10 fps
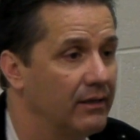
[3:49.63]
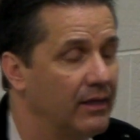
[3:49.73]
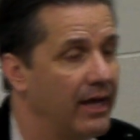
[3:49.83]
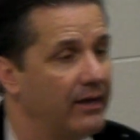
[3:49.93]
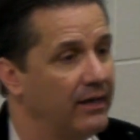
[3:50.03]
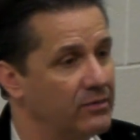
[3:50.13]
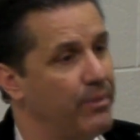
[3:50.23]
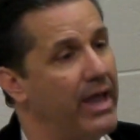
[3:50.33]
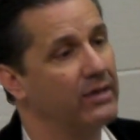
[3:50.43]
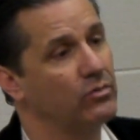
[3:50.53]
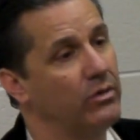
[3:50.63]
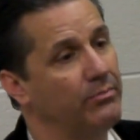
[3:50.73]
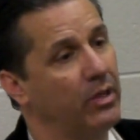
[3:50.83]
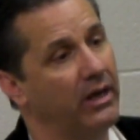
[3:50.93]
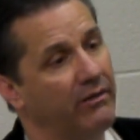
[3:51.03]
that as bad as we
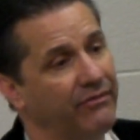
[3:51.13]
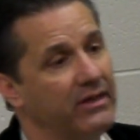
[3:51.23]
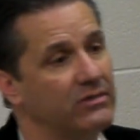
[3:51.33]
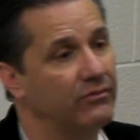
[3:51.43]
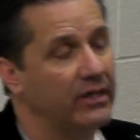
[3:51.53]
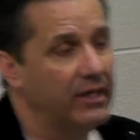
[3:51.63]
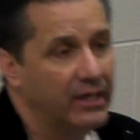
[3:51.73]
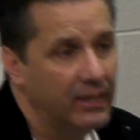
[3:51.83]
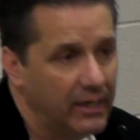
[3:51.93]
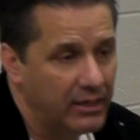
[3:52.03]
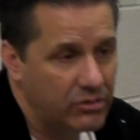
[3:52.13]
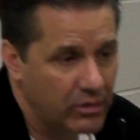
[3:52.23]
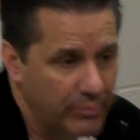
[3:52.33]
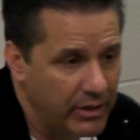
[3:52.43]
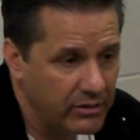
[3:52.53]
played offensively, it
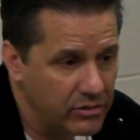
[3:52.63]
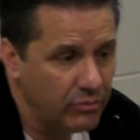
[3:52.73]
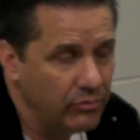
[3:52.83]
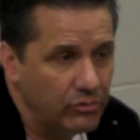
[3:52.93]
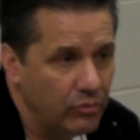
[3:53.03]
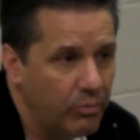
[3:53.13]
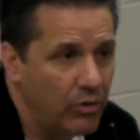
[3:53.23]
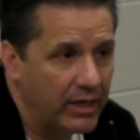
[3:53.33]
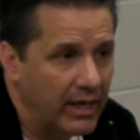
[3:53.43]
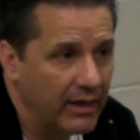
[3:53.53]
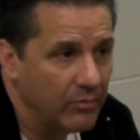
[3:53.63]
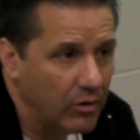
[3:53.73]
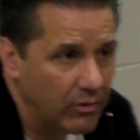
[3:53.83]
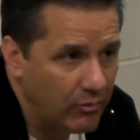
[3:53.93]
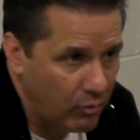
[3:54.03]
should have been a two, two-point game,
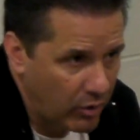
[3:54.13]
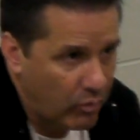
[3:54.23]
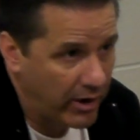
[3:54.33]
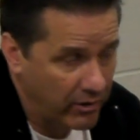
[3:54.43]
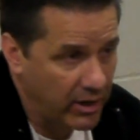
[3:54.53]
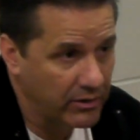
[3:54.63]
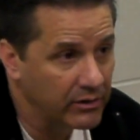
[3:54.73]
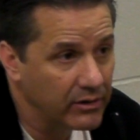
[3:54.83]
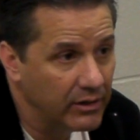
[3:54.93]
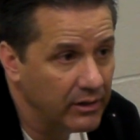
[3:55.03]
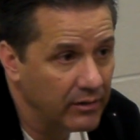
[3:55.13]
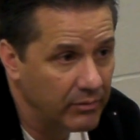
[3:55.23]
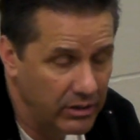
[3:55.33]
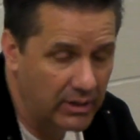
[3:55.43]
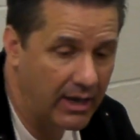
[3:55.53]
one way or another.
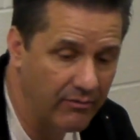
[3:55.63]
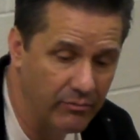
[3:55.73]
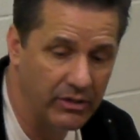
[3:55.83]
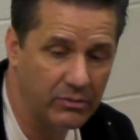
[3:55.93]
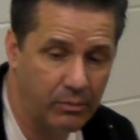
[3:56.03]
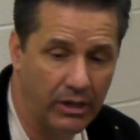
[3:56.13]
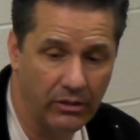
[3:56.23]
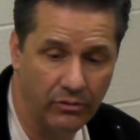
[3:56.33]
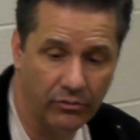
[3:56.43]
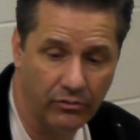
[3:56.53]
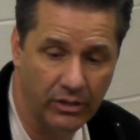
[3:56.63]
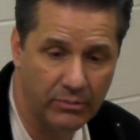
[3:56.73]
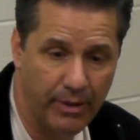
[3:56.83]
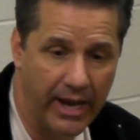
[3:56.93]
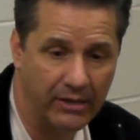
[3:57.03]
But you gave them this play, you threw
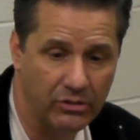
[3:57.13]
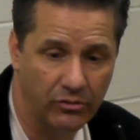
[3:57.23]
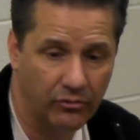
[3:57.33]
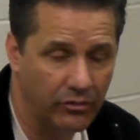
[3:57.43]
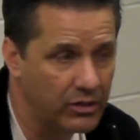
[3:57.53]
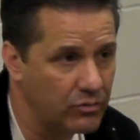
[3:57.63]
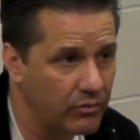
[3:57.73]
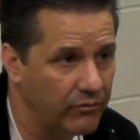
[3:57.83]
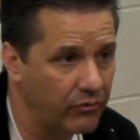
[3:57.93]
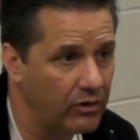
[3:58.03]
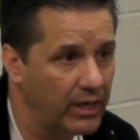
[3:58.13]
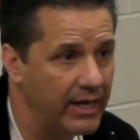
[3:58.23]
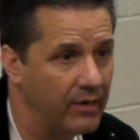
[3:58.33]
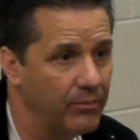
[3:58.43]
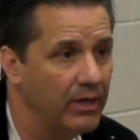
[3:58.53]
this pass, you threw this one for a
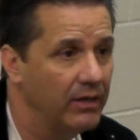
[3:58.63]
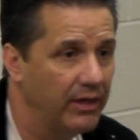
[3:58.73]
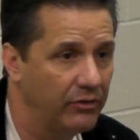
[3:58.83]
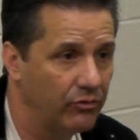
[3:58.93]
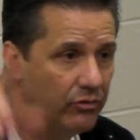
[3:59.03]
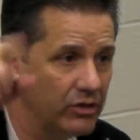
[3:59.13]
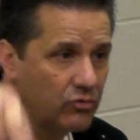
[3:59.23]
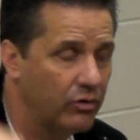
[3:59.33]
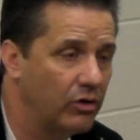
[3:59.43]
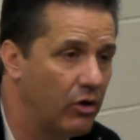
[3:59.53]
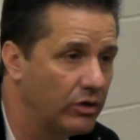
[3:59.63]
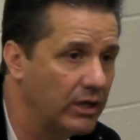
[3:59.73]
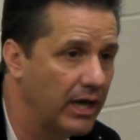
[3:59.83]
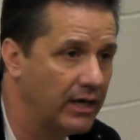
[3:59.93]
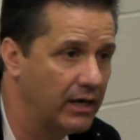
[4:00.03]
layup, they threw this one long and got a